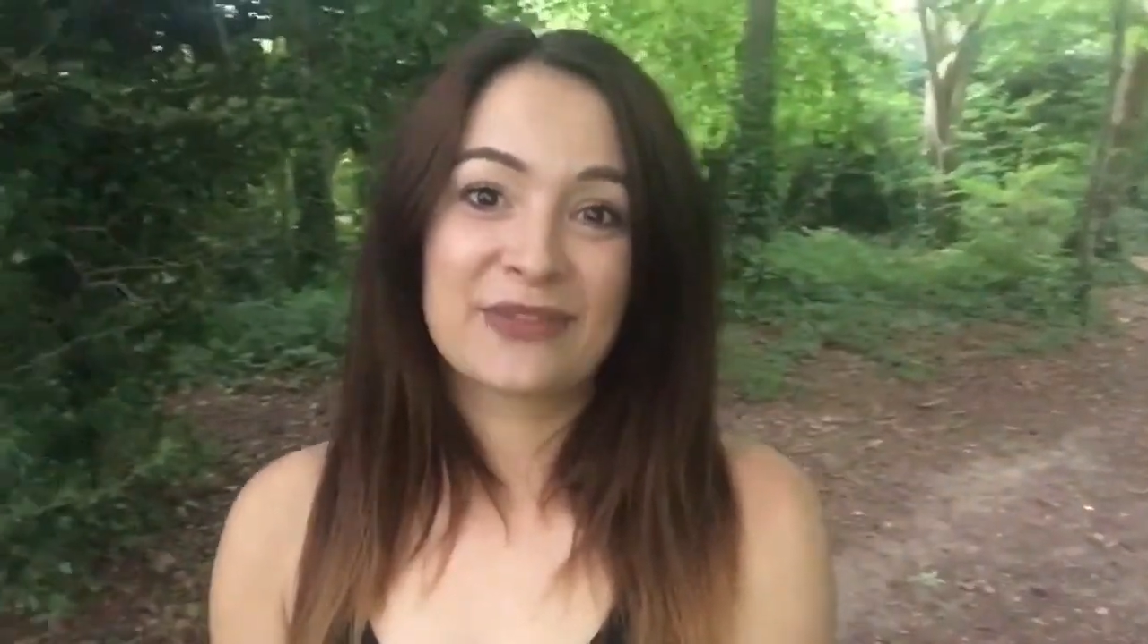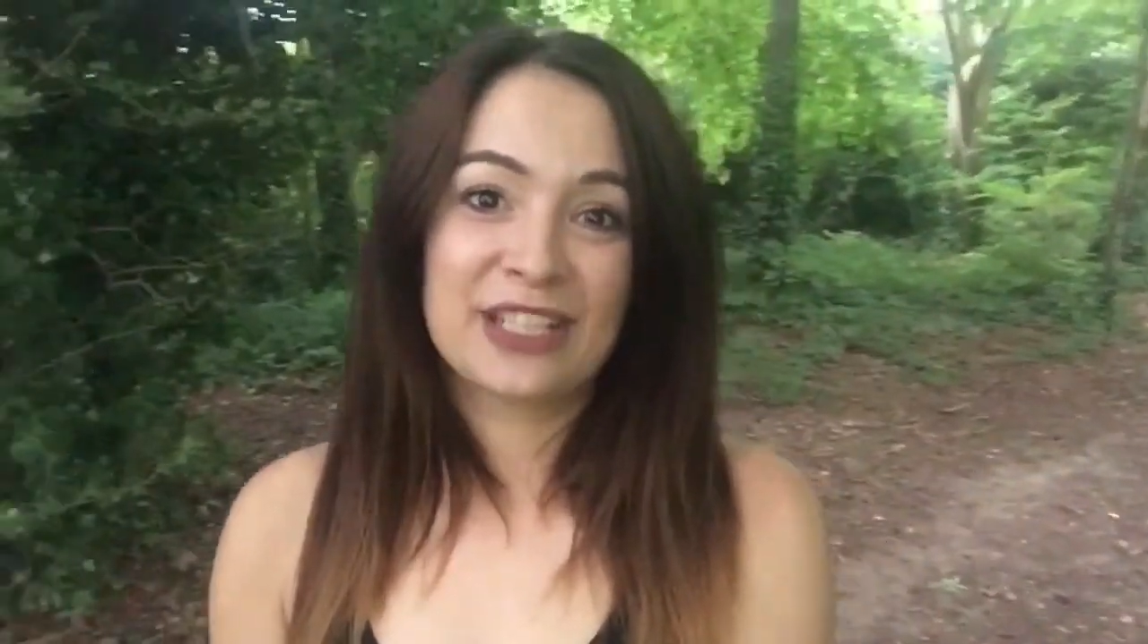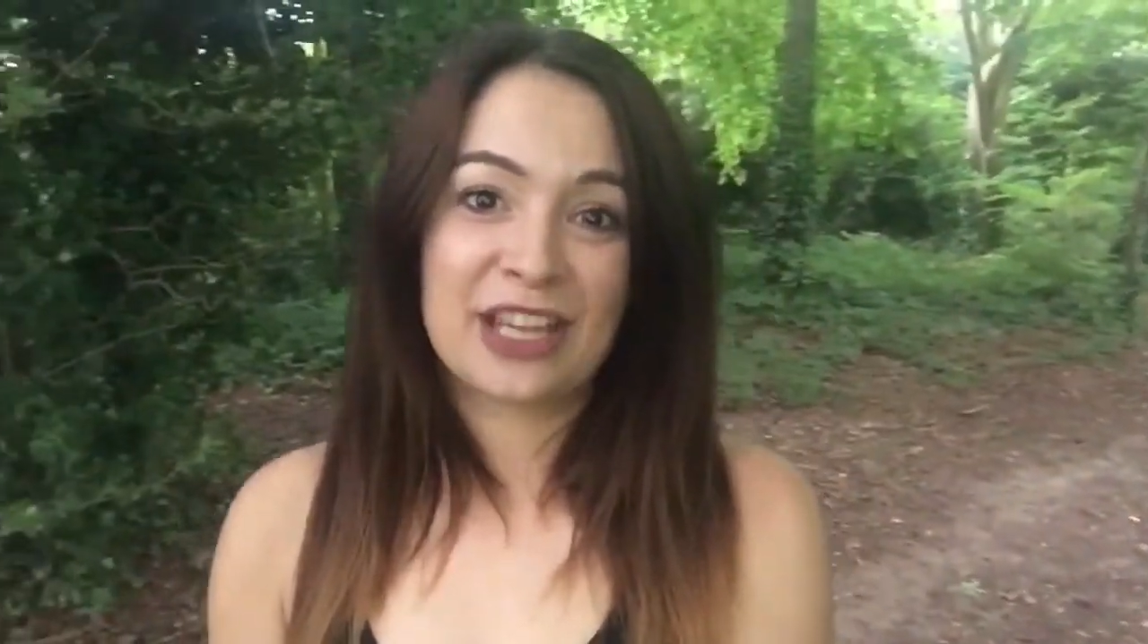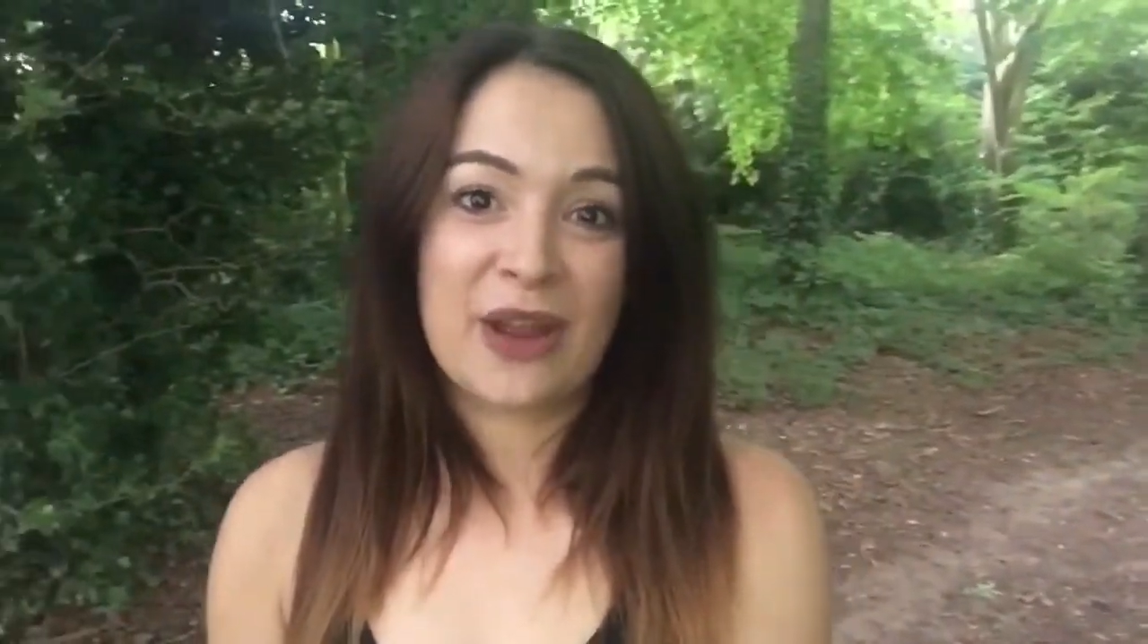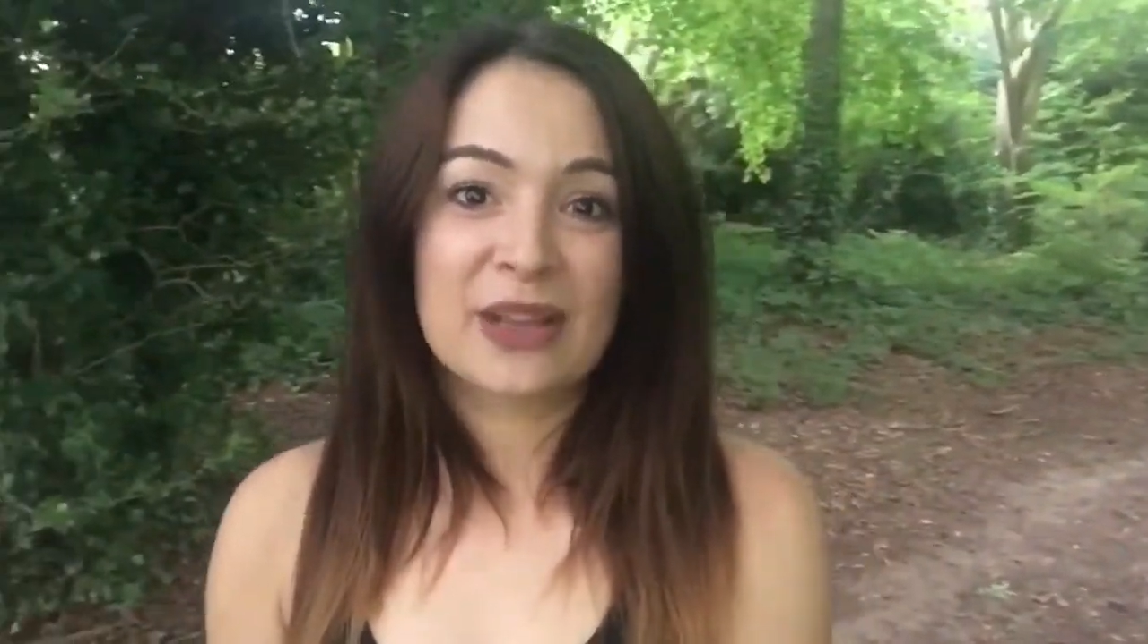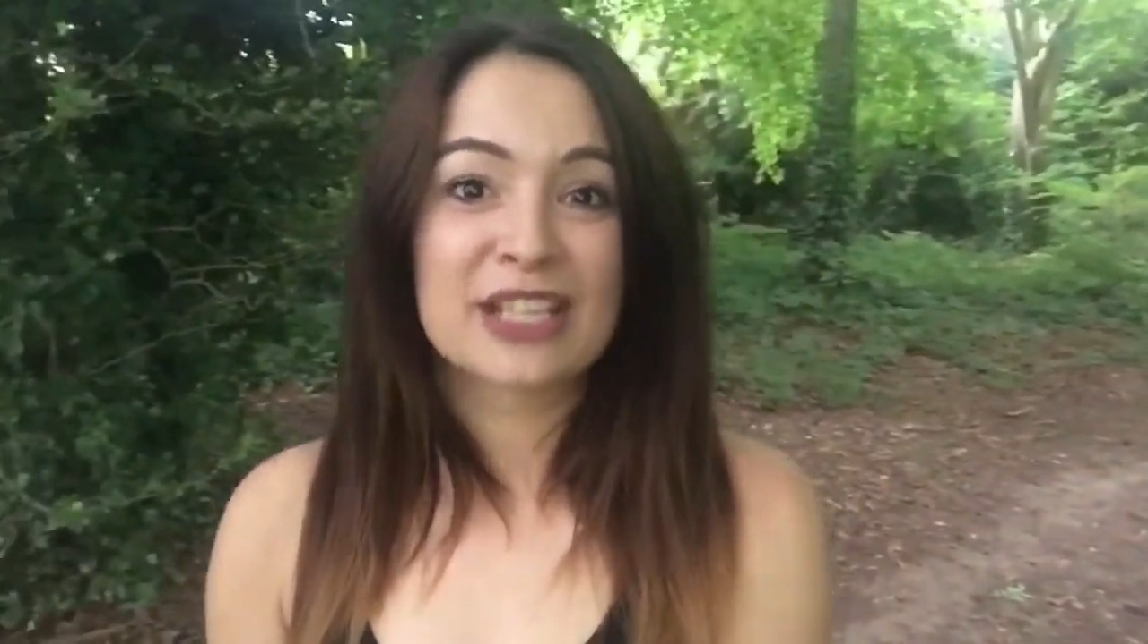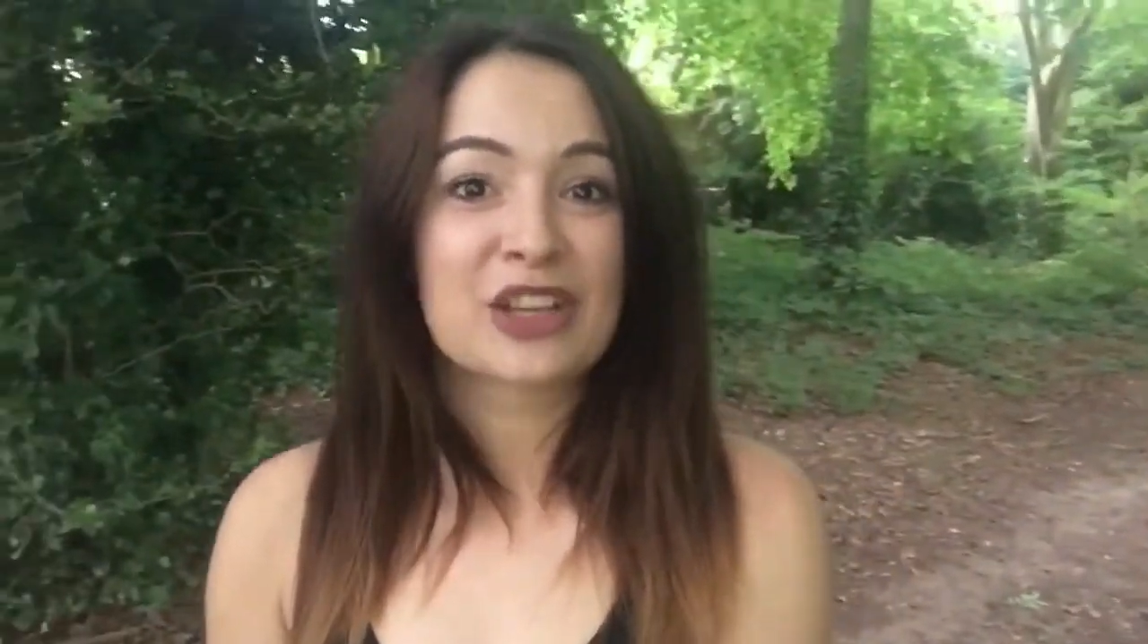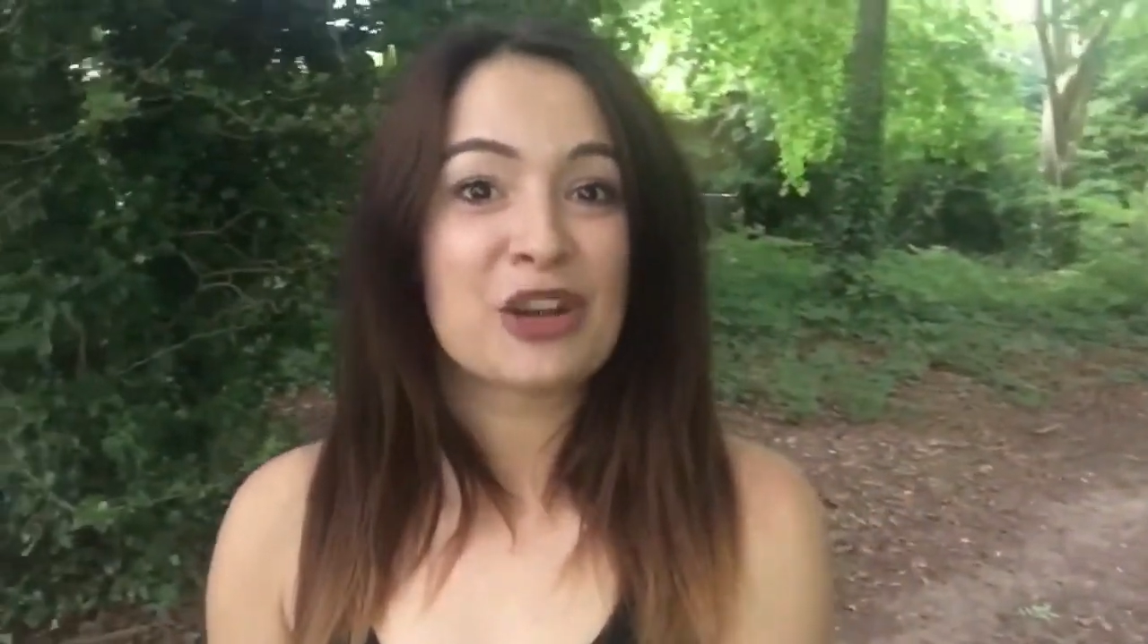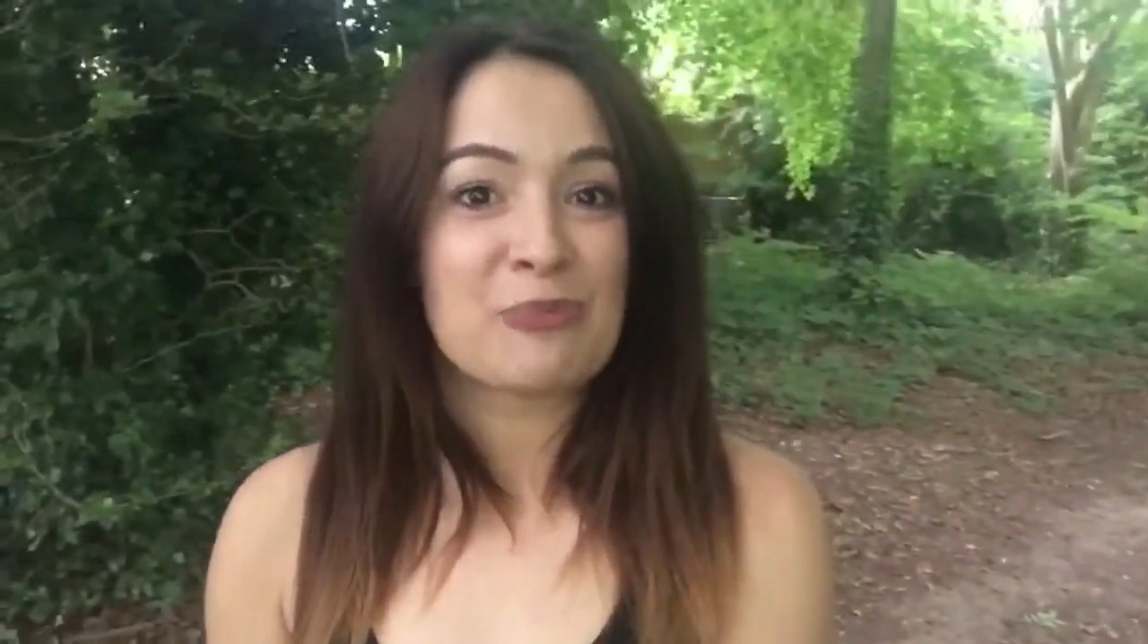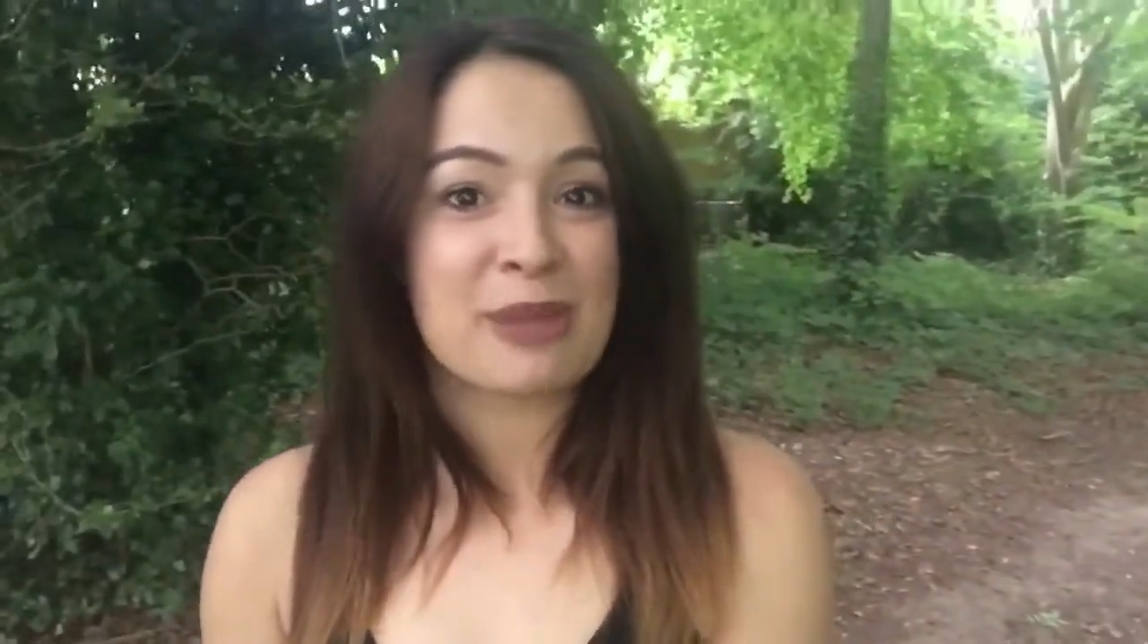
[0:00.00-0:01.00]
video is
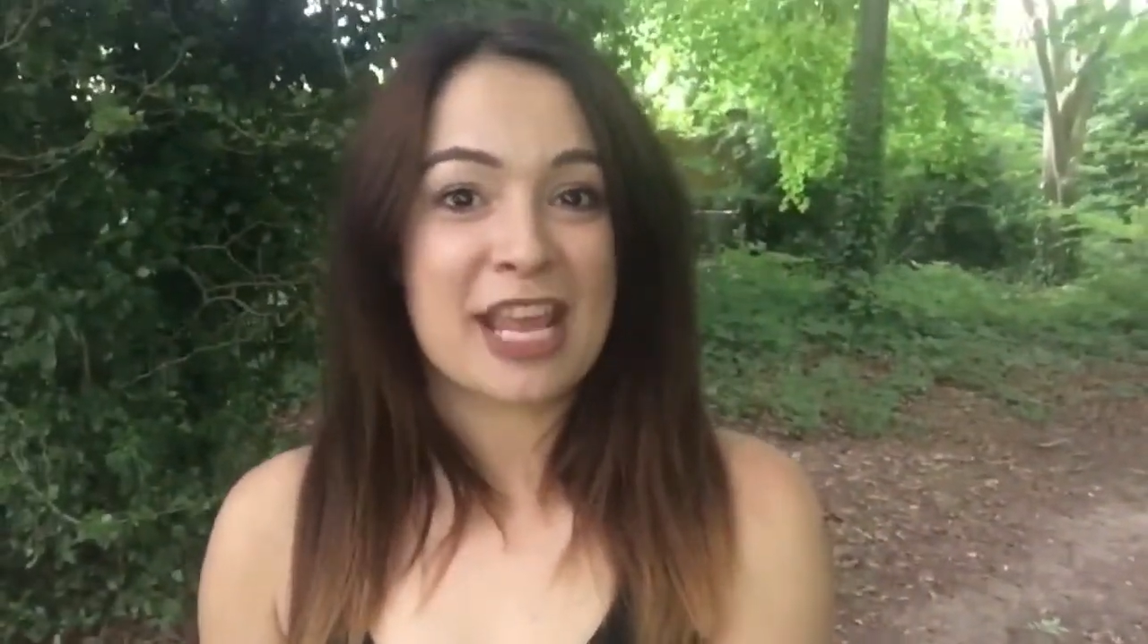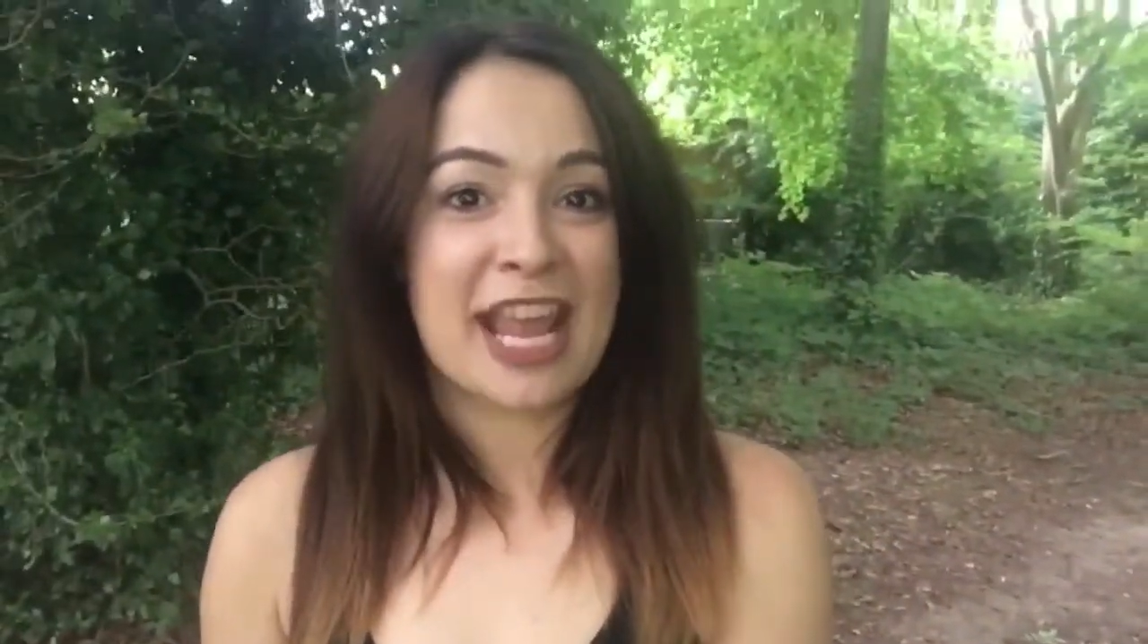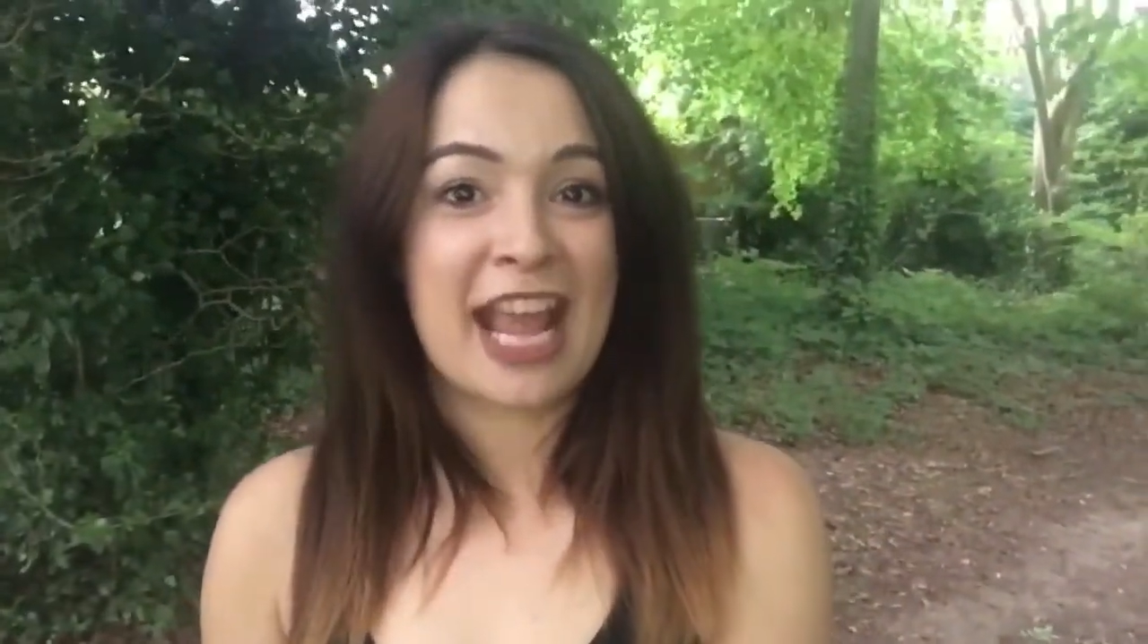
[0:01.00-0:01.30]
going to be